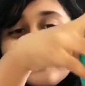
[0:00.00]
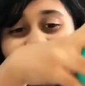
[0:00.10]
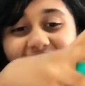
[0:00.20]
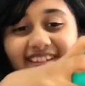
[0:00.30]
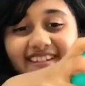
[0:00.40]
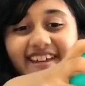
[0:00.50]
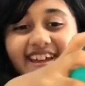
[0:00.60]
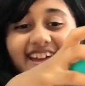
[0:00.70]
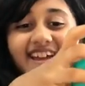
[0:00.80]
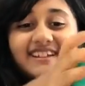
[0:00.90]
like
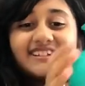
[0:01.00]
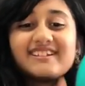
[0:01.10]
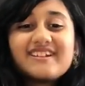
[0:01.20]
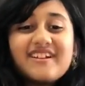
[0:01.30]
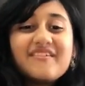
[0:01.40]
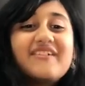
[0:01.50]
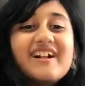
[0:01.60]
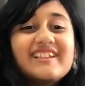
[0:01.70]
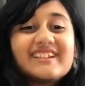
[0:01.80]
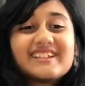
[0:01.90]
this.
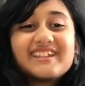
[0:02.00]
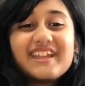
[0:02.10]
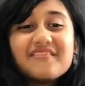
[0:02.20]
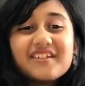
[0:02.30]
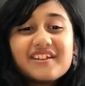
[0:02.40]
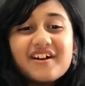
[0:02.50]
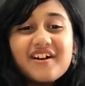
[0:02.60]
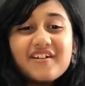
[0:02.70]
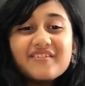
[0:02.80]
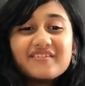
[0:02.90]
Well, let's give it a
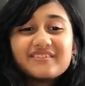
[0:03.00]
go.